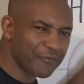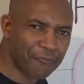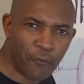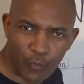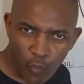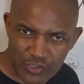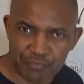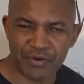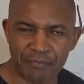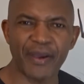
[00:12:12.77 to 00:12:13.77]
the food
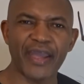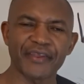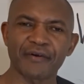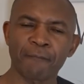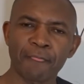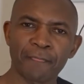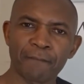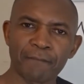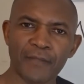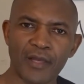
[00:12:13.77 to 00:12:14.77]
was prepared.
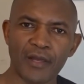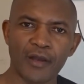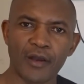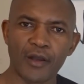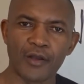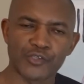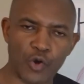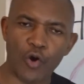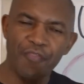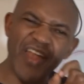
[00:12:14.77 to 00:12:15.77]

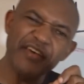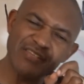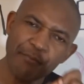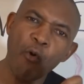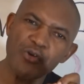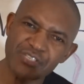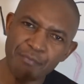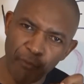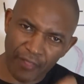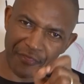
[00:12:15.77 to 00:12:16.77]
So that is the most
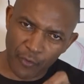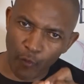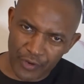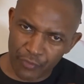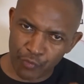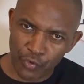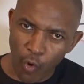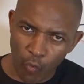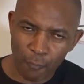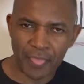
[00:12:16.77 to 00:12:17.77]
important thing we need to
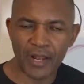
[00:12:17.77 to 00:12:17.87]
know.